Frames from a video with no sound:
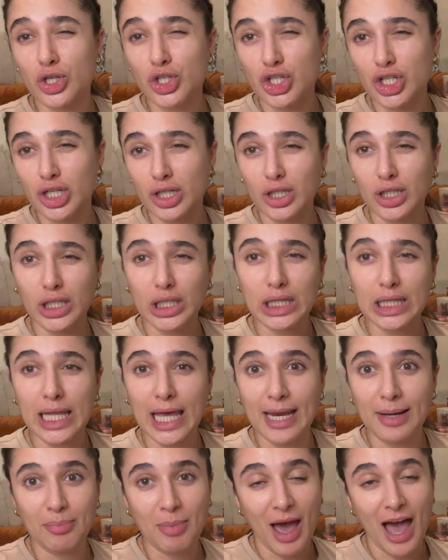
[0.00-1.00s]
chill,
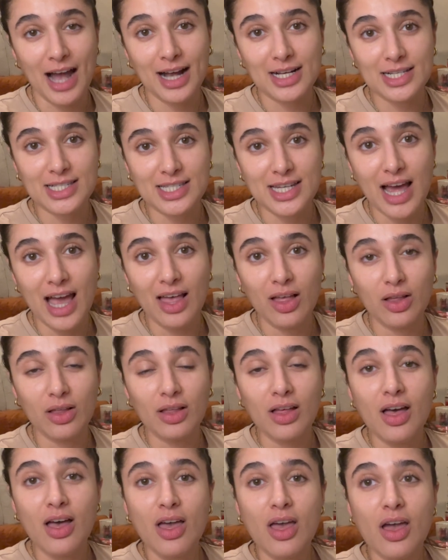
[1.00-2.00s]
laid back
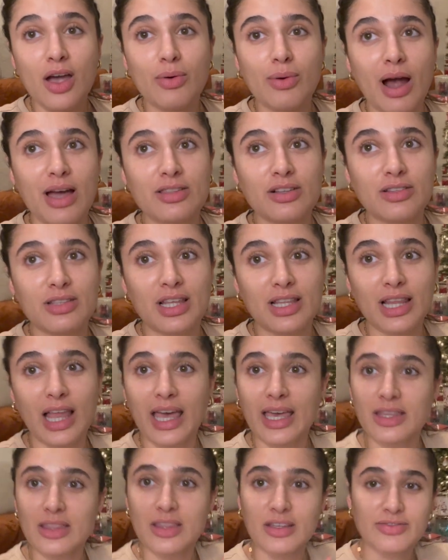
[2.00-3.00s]
style rather than
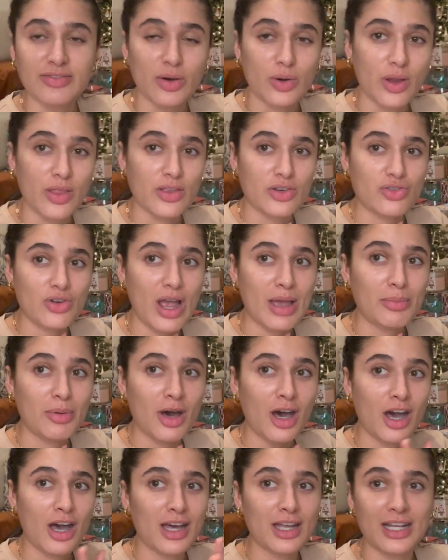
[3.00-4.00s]
like the phone on the
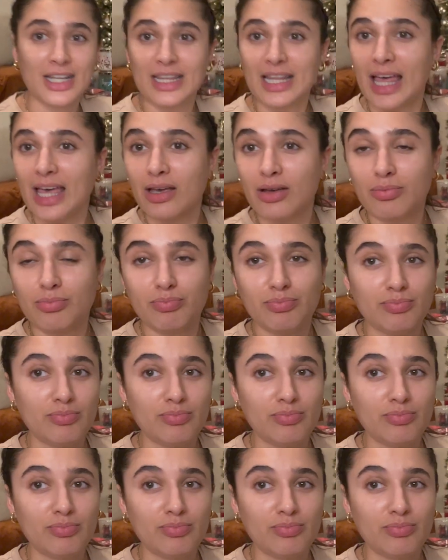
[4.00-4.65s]
tripod and like